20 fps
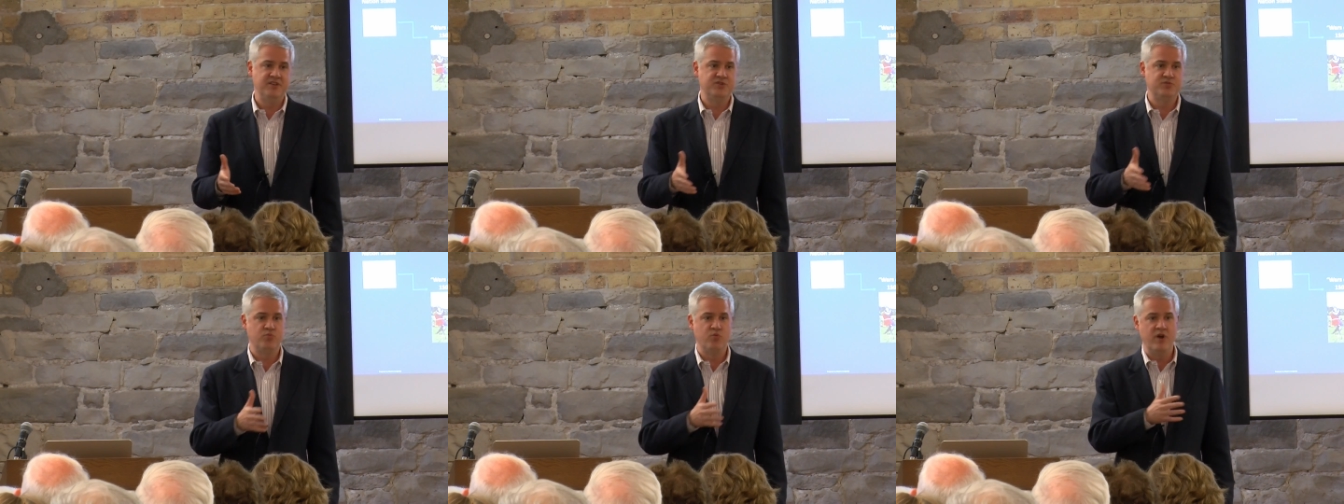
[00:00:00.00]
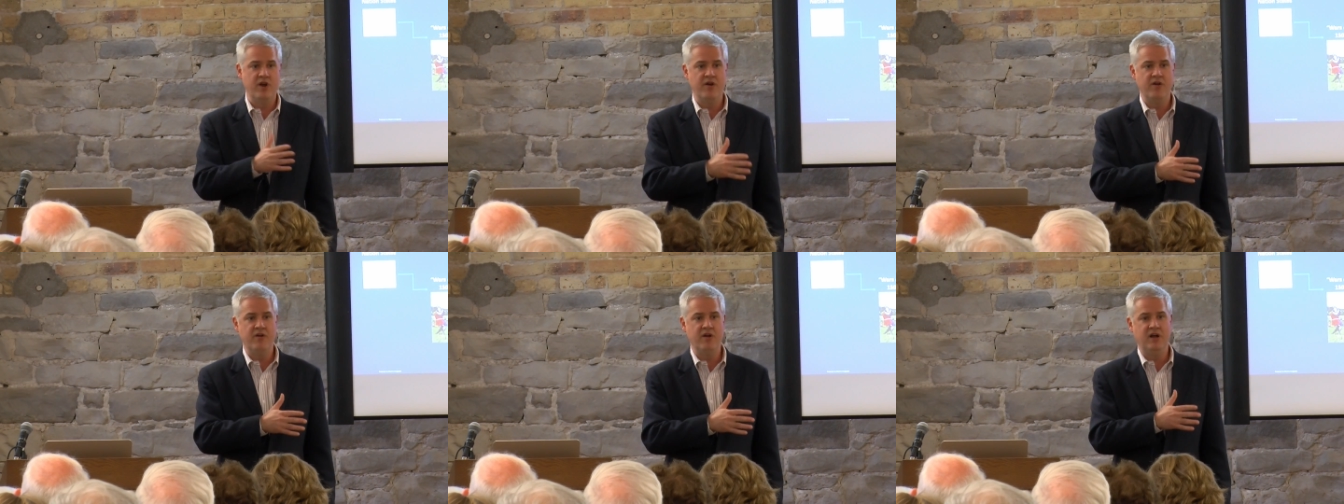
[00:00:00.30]
is
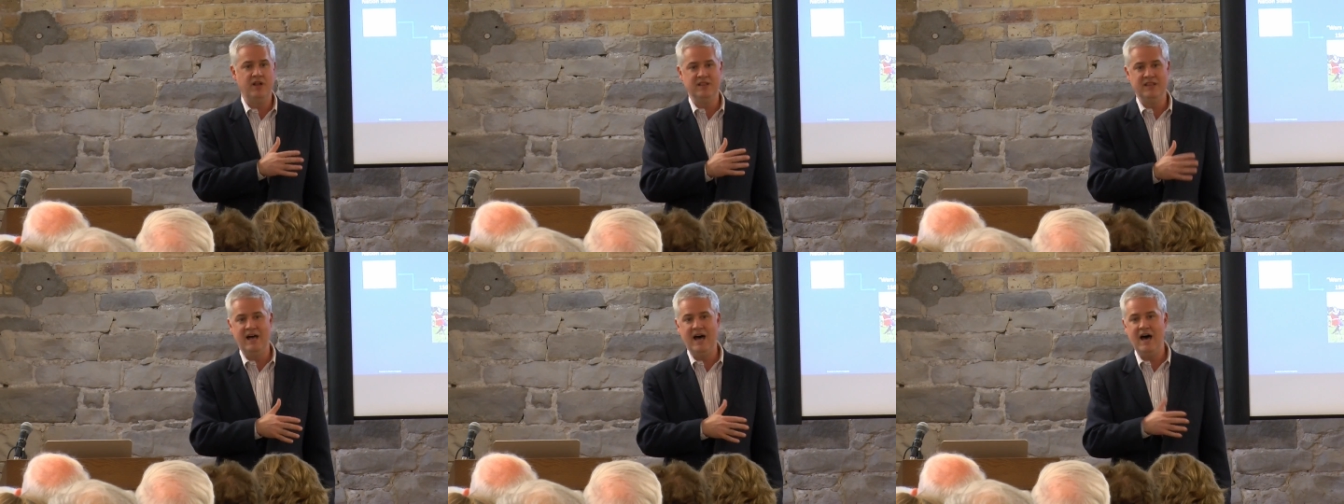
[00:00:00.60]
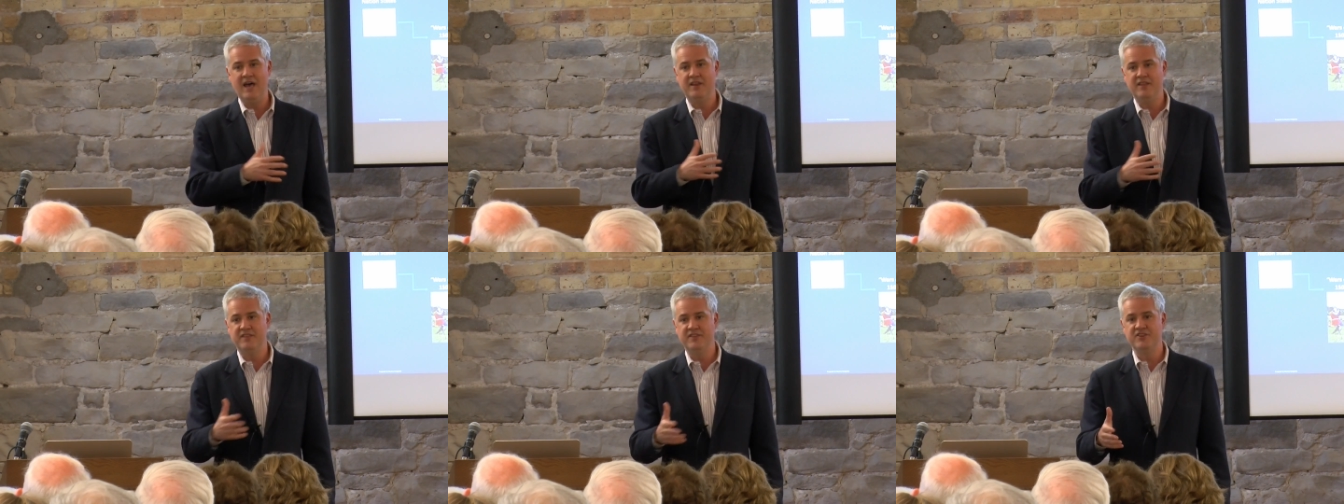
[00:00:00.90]
where a
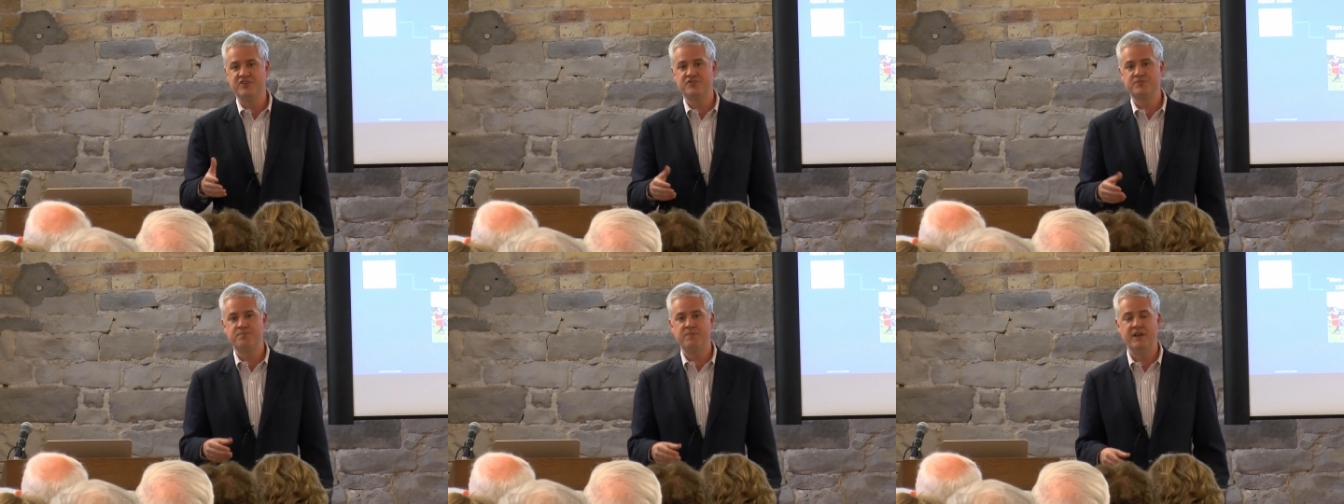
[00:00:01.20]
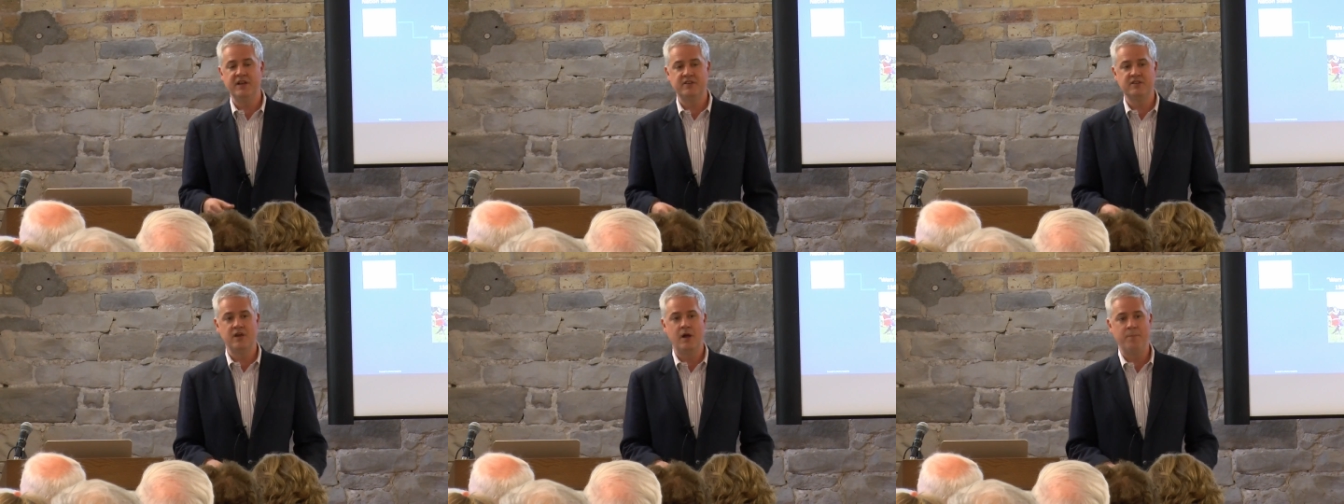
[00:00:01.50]
lot of this
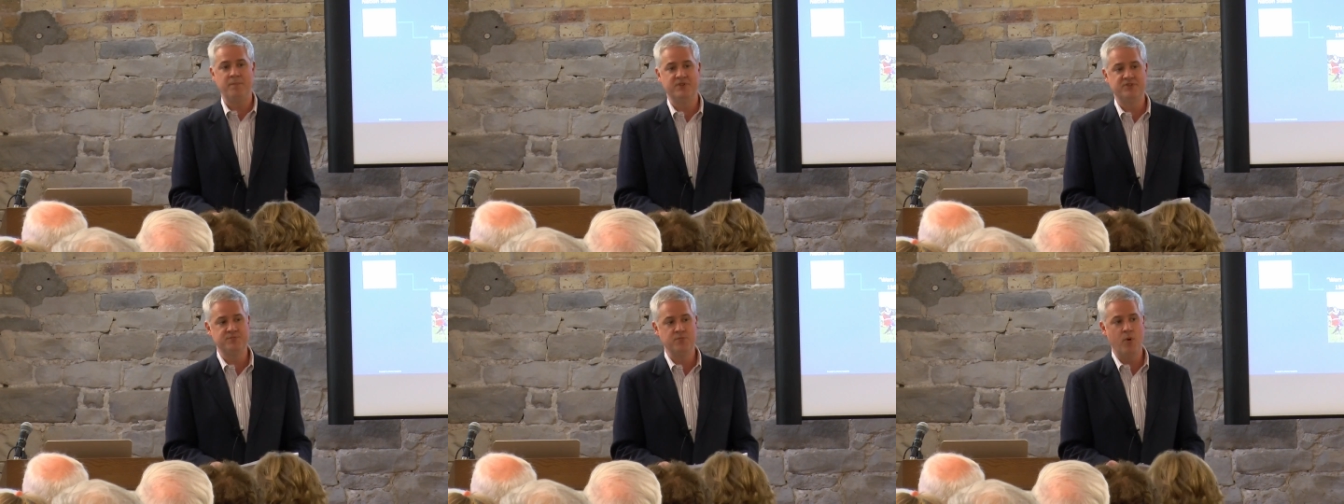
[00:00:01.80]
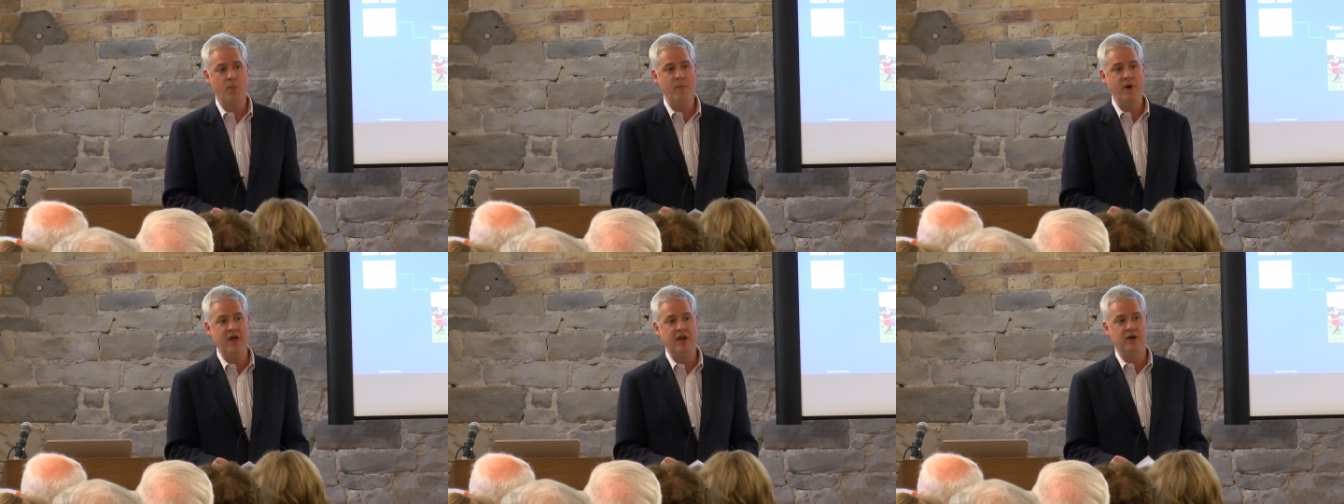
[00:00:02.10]
picked up its
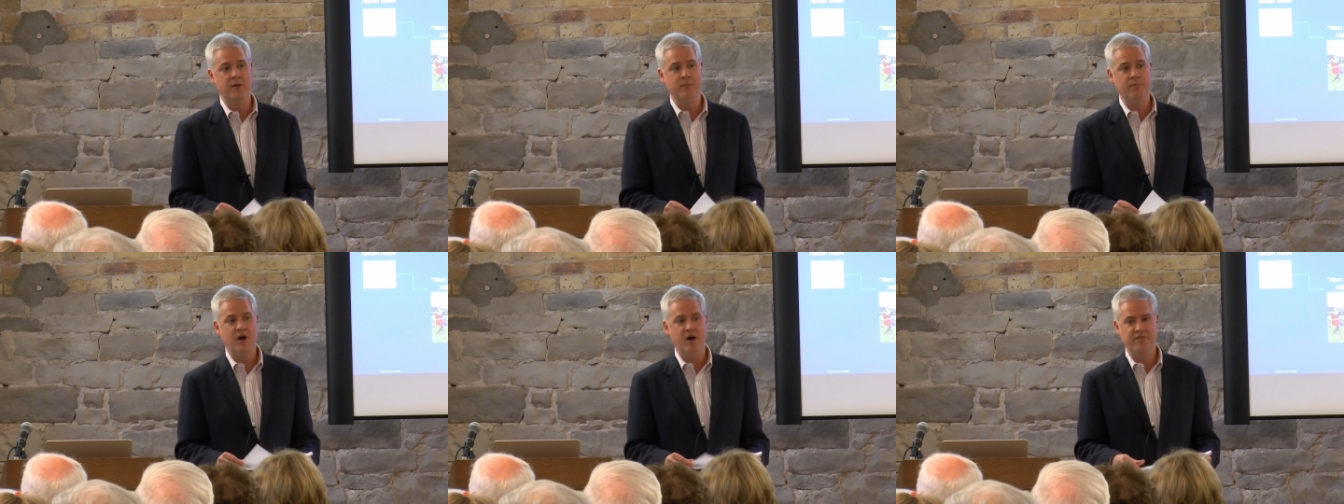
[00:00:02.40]
momentum